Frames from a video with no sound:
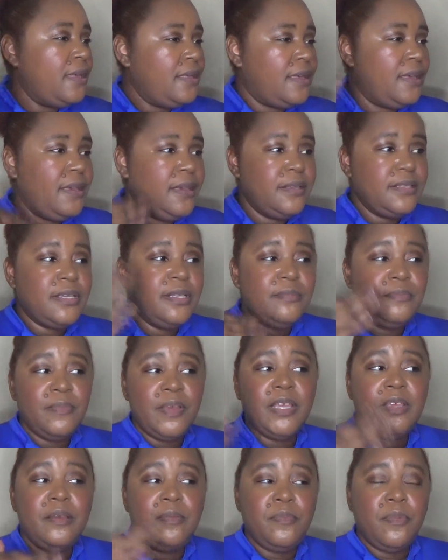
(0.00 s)
Yeah, it's a,
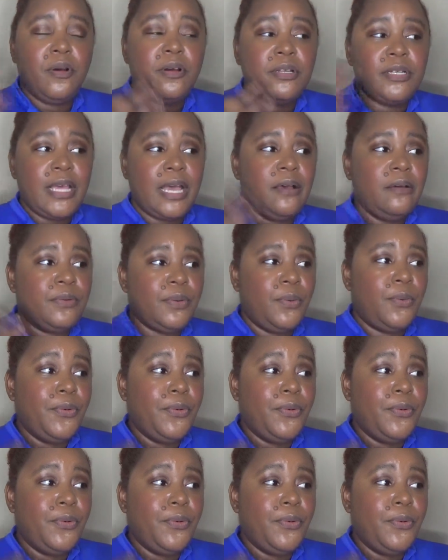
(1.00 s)
it brought out